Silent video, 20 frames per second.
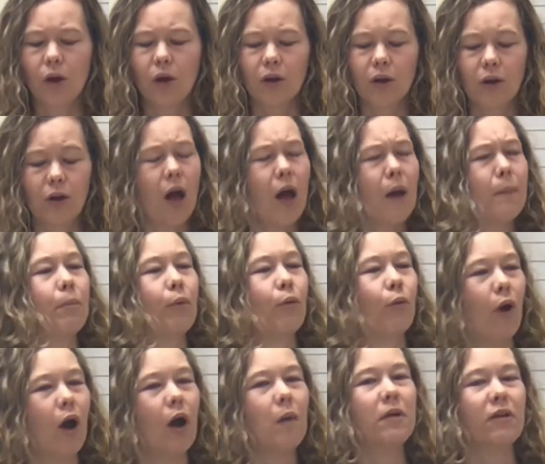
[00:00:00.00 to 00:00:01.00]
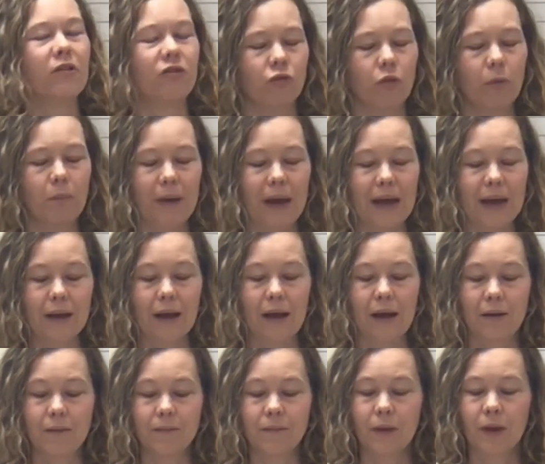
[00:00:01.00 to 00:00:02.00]
God promised
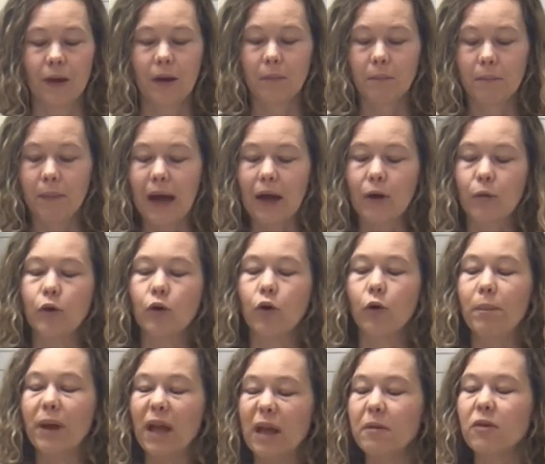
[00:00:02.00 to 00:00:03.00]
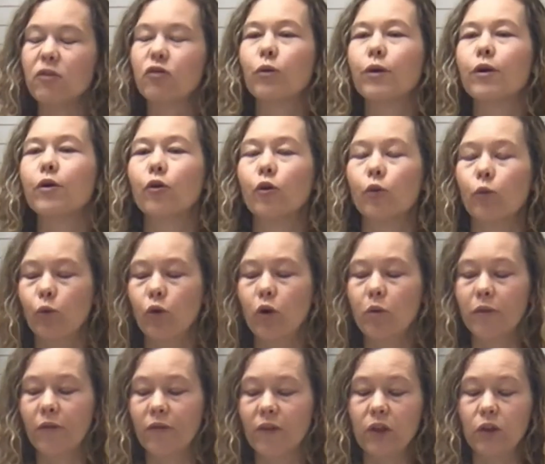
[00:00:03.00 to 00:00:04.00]
Rebecca back when her babies were in her
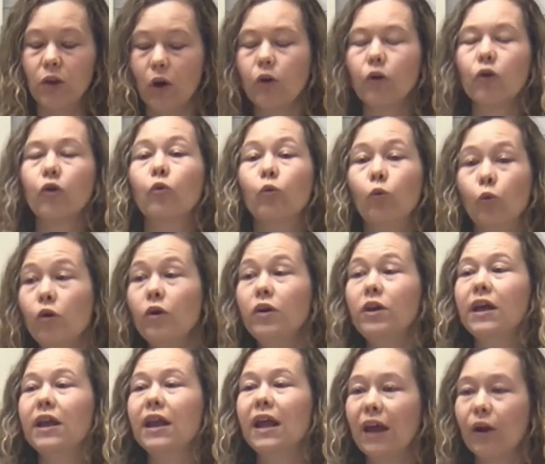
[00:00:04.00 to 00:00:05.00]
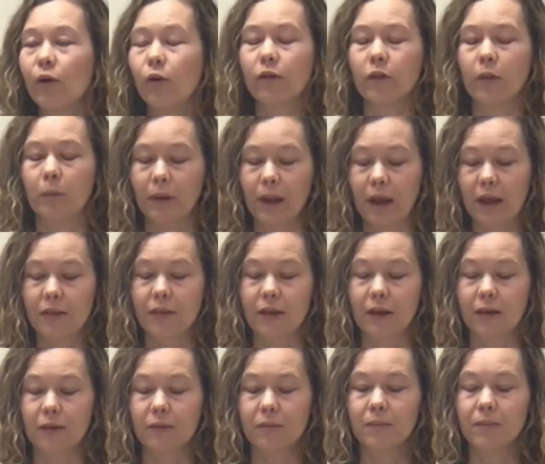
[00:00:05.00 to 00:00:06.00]
womb that the younger would inherit the
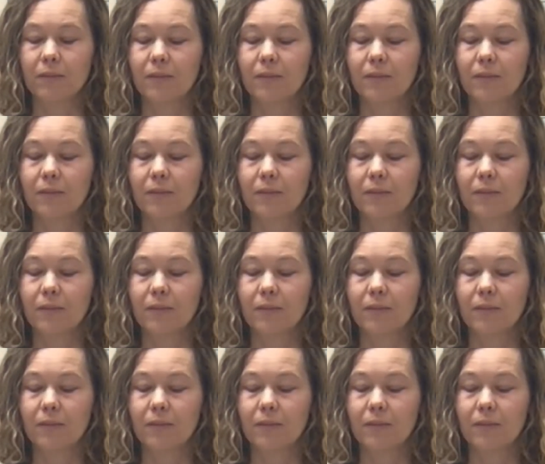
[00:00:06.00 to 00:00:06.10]
blessing.